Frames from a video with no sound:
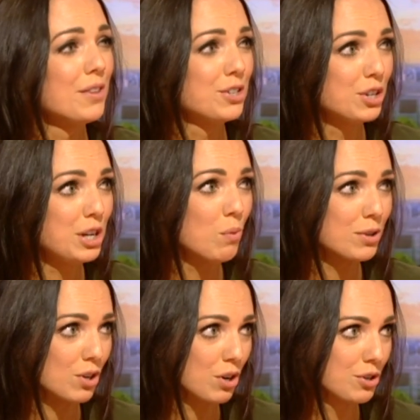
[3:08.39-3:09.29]
The study
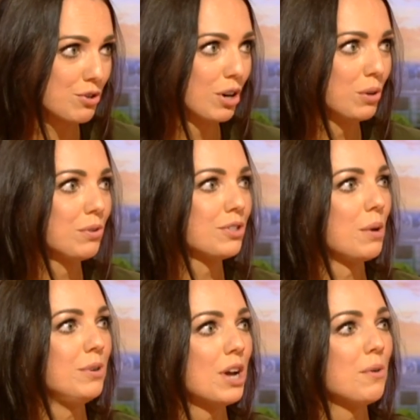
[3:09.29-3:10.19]
wasn't controlled,
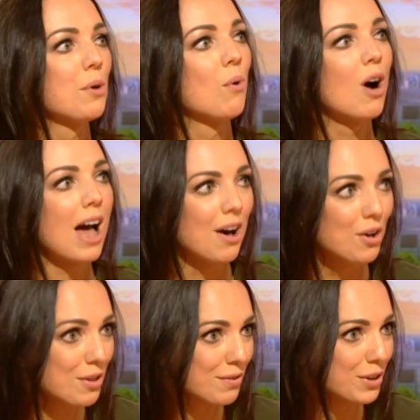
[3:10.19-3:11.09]
so we don't know what
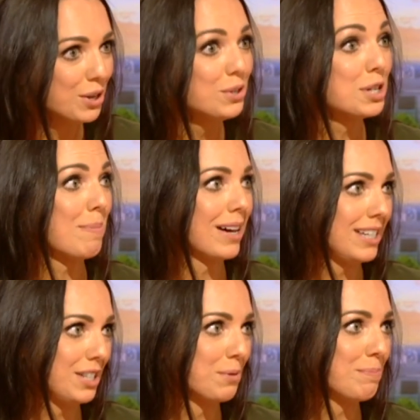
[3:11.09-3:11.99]
other foods the
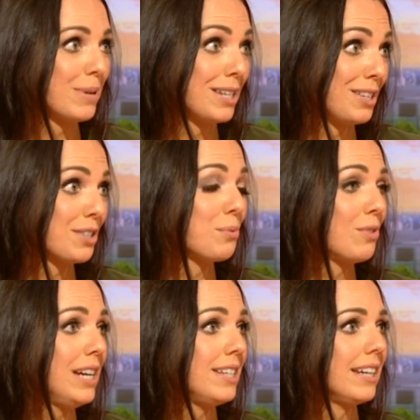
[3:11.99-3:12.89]
participants
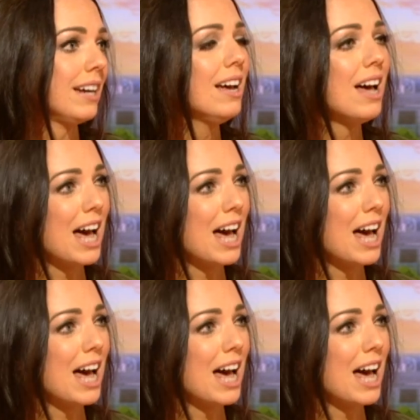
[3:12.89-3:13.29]
were eating,